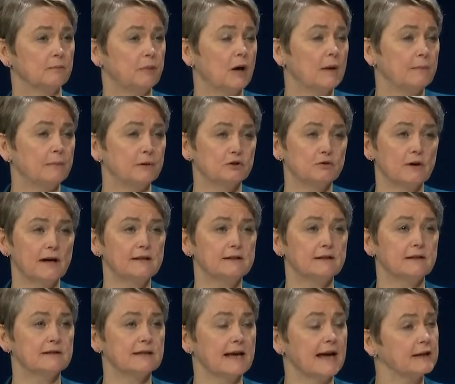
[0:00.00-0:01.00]

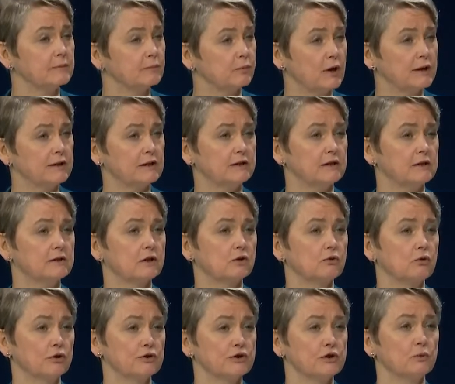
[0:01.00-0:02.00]
Perpetrators and predators
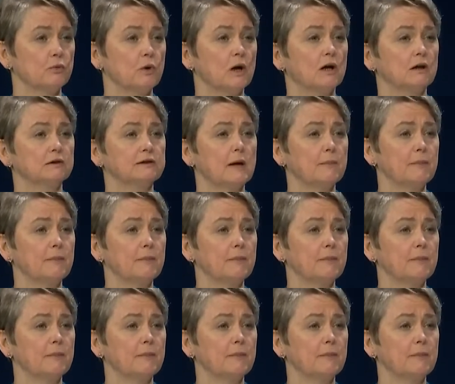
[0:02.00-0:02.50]
across the world